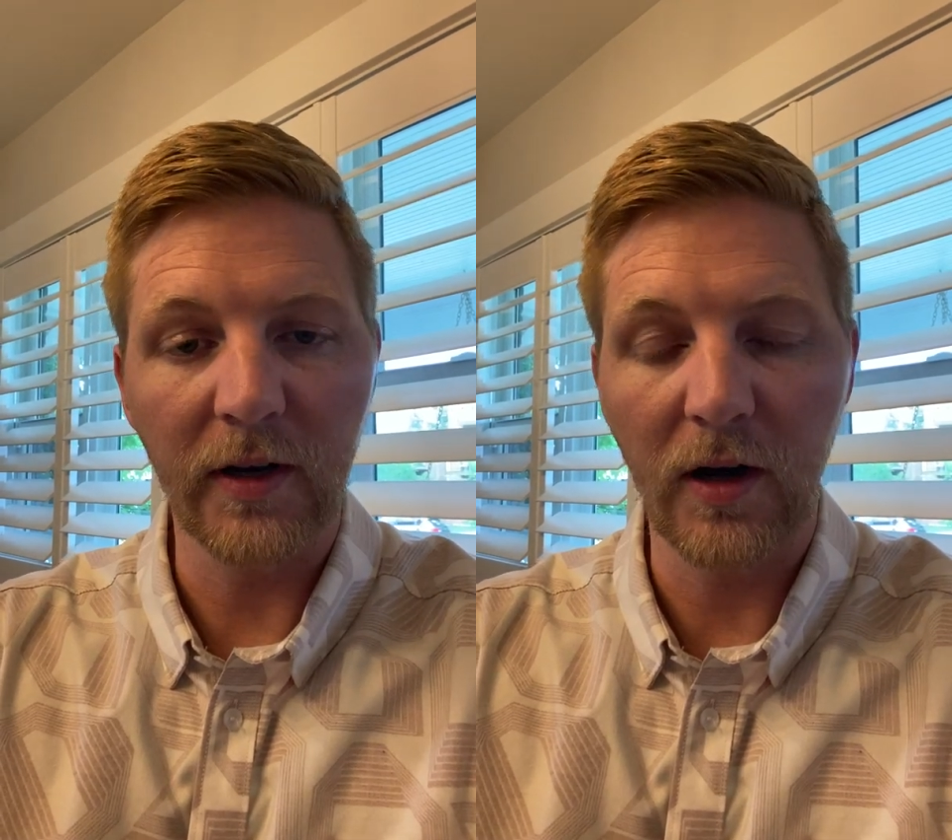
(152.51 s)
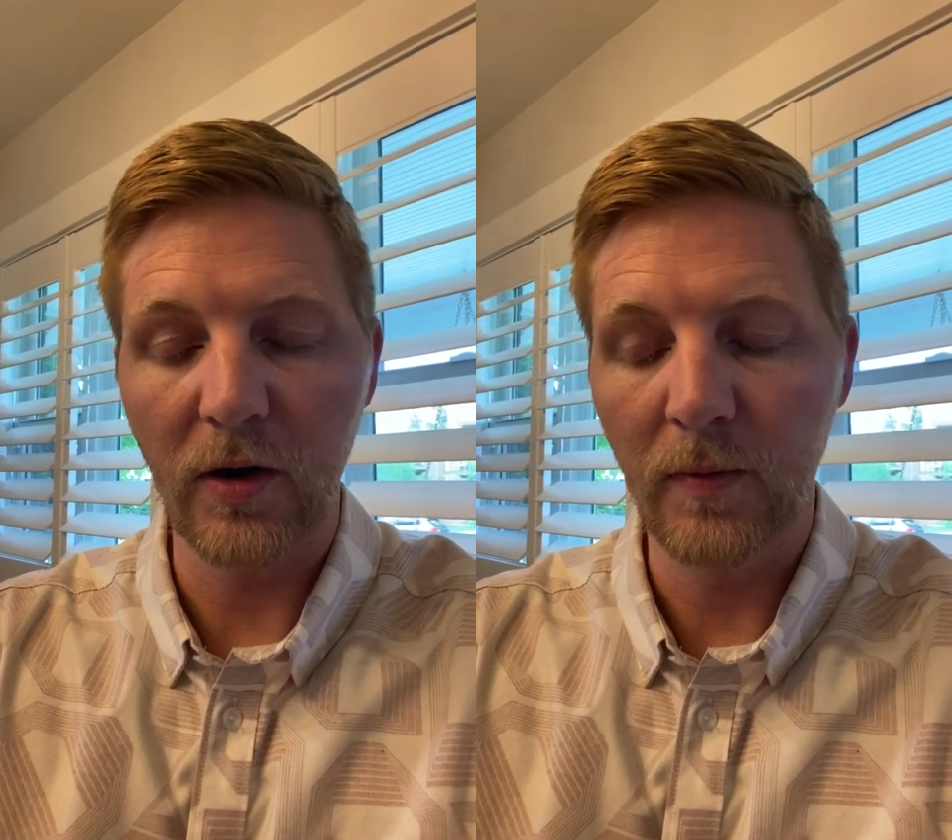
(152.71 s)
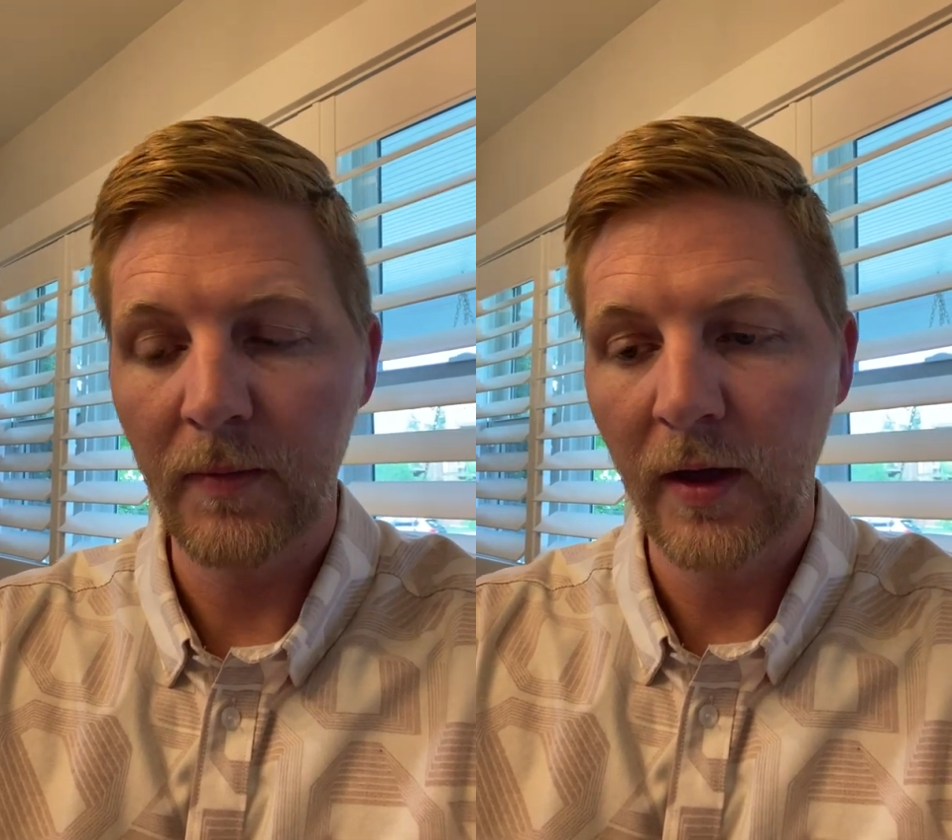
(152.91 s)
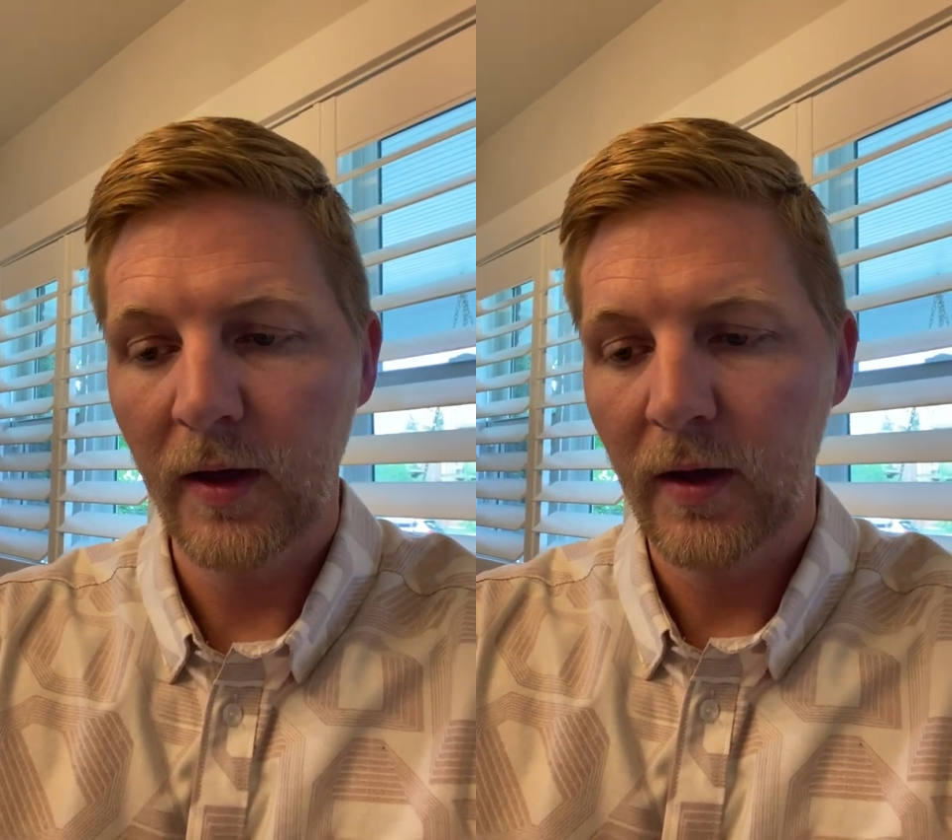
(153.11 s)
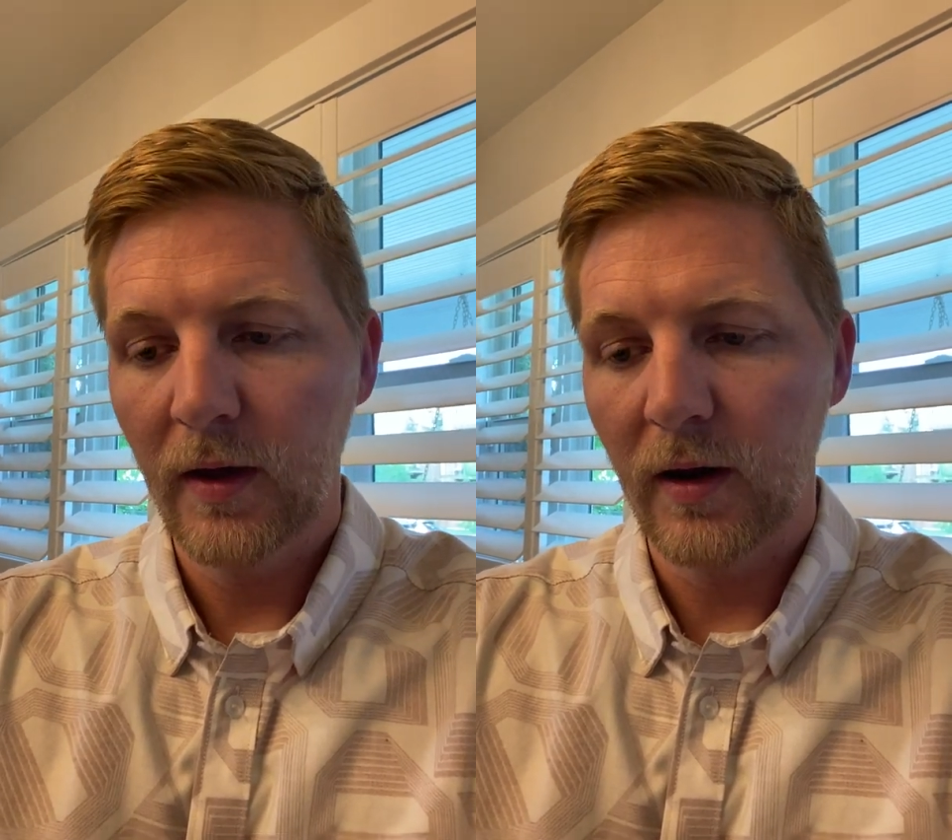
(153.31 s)
go
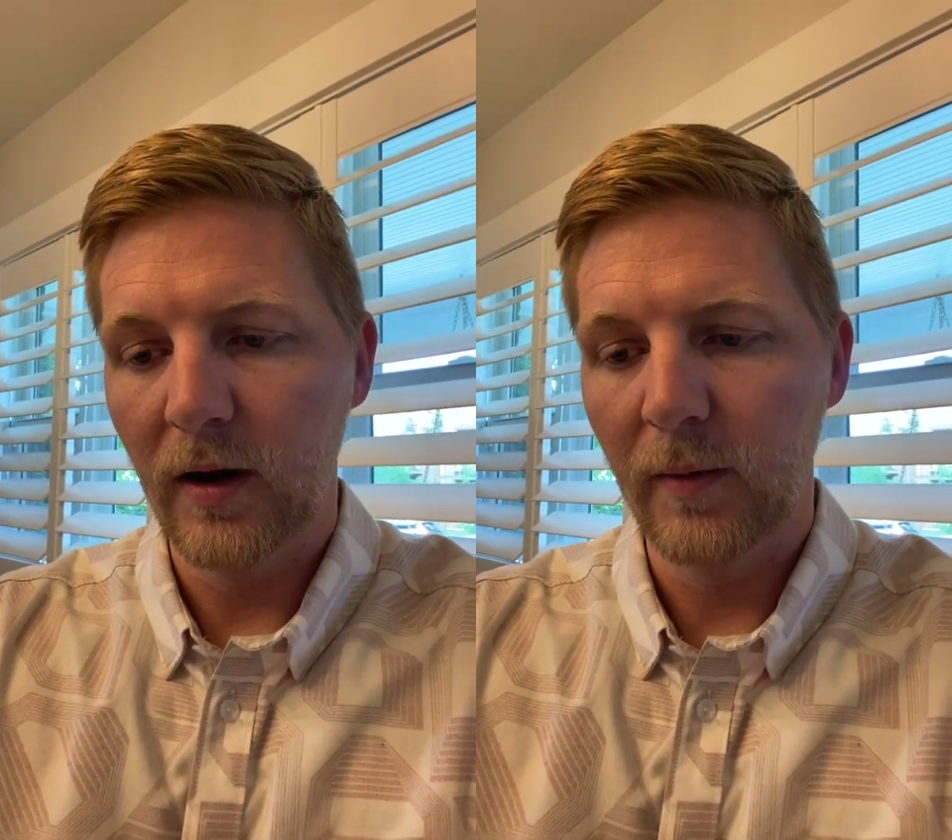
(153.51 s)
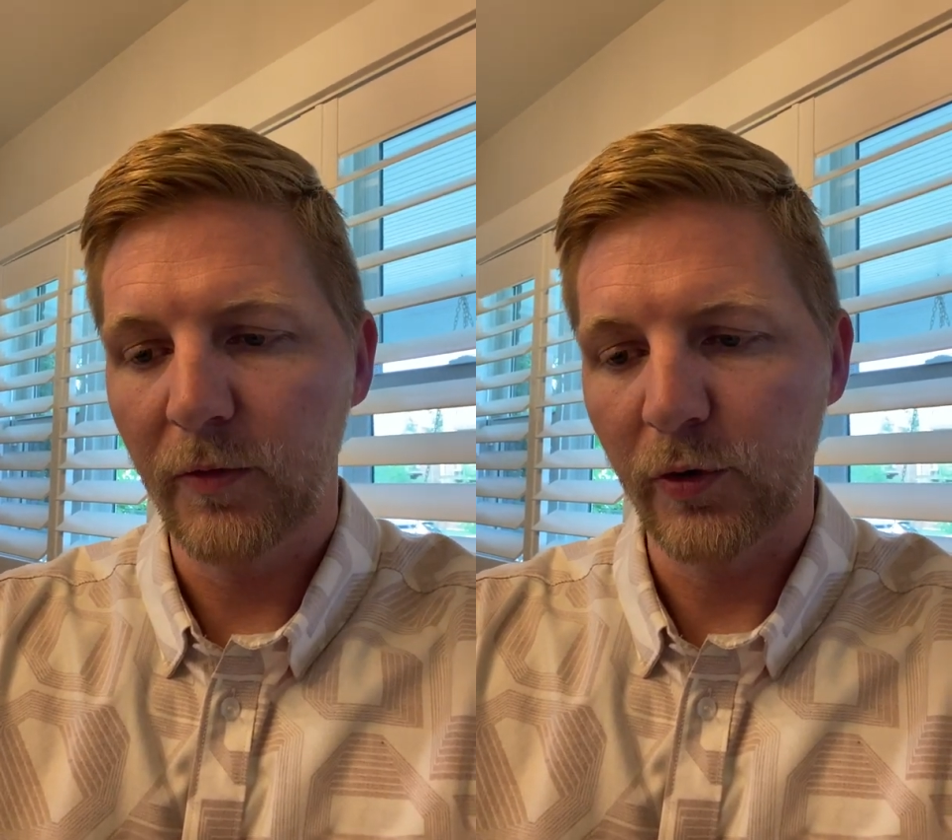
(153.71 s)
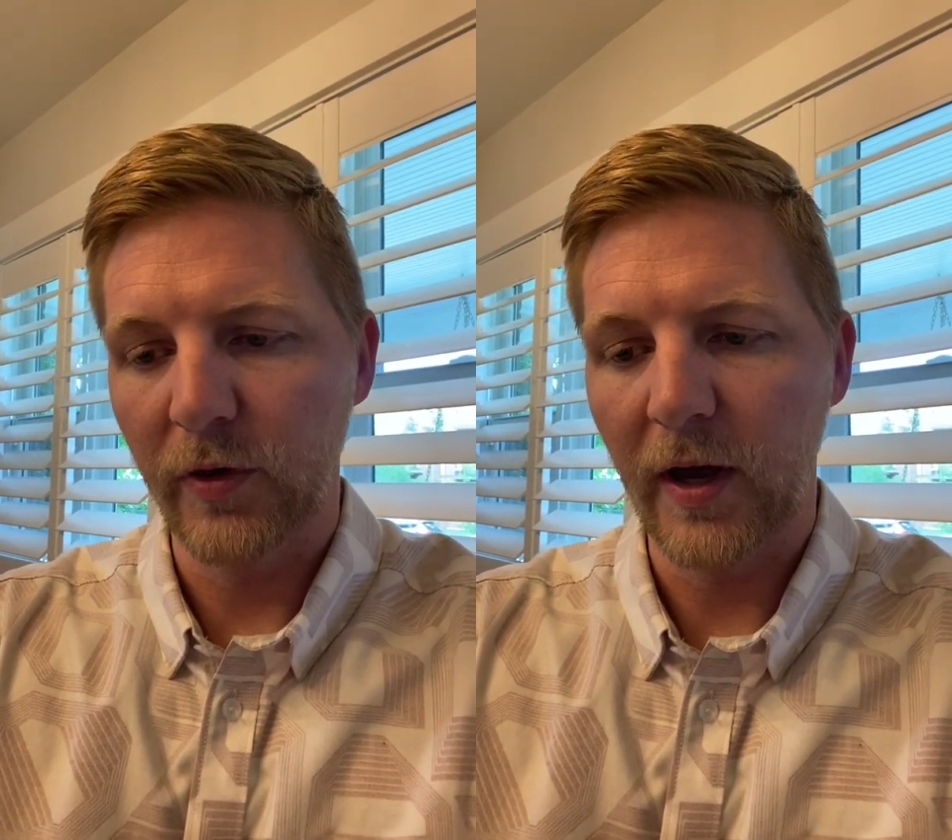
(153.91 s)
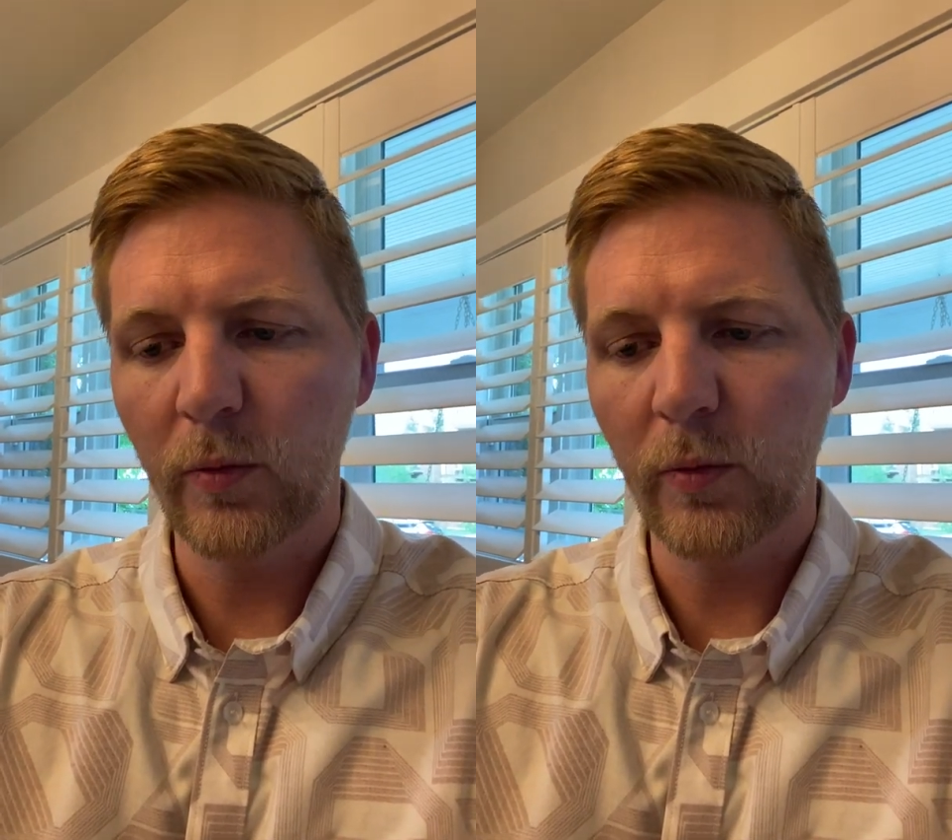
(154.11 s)
through that.